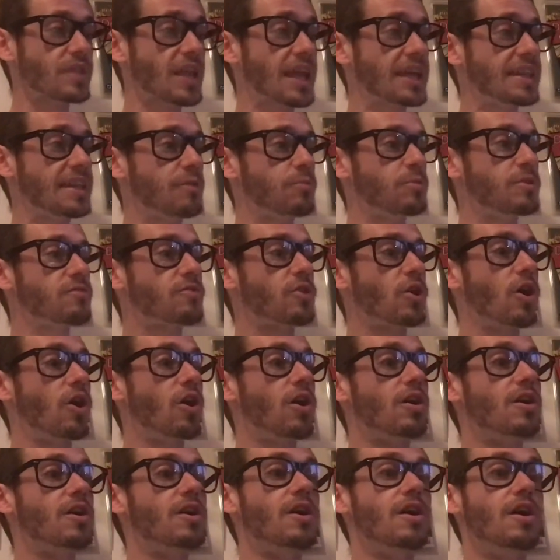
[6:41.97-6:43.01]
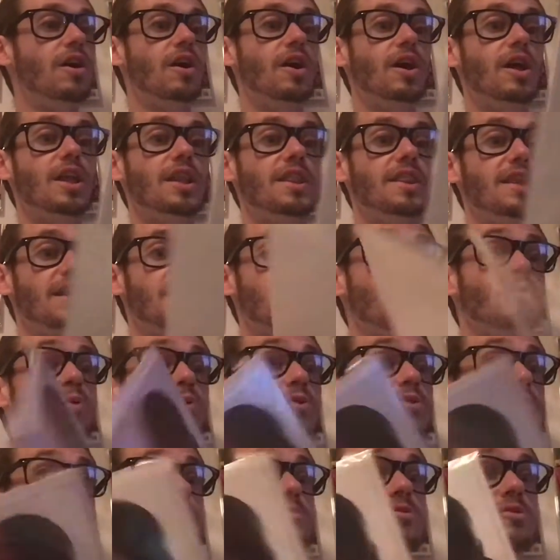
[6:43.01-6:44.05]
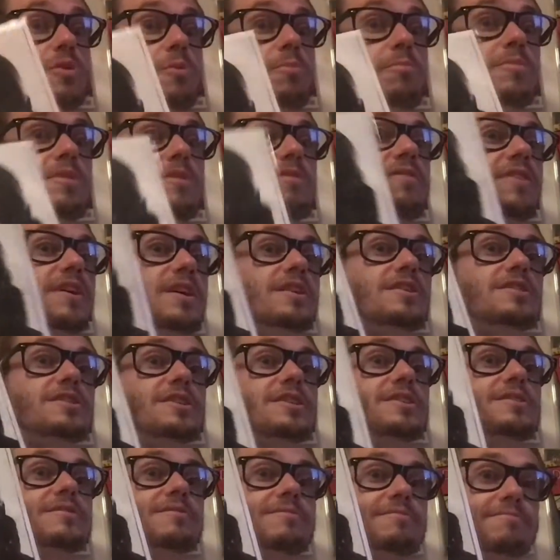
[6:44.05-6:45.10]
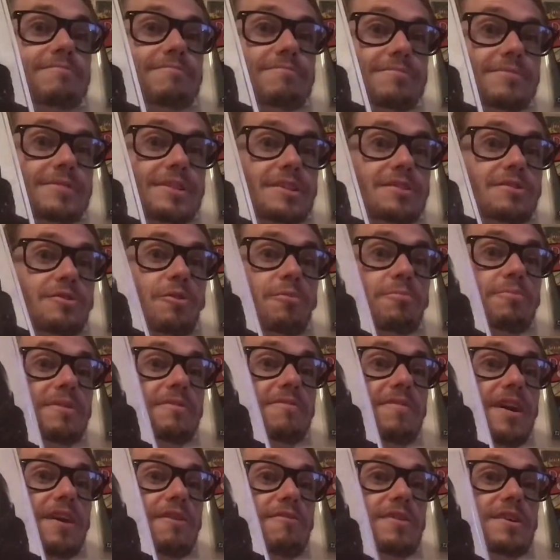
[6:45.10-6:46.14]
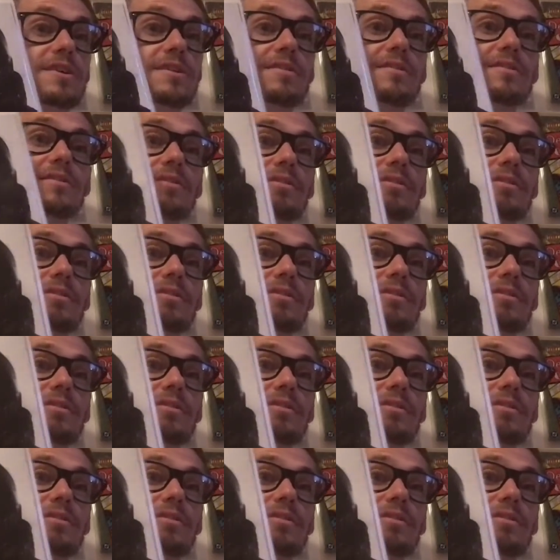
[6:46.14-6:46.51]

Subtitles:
And then we've got the awesome zombie version, the zombie variant,